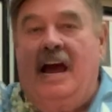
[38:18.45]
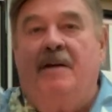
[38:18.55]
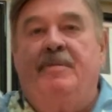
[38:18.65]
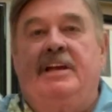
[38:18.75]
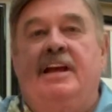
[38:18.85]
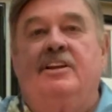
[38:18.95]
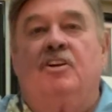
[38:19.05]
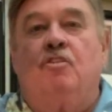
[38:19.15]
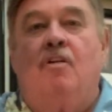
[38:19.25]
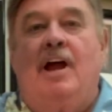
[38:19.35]
and began to
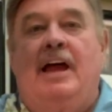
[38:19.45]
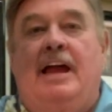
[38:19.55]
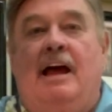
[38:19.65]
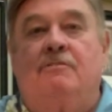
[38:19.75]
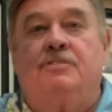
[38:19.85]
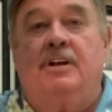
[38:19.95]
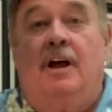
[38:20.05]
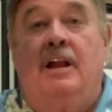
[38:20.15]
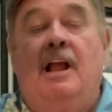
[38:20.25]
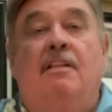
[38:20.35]
cry out to God.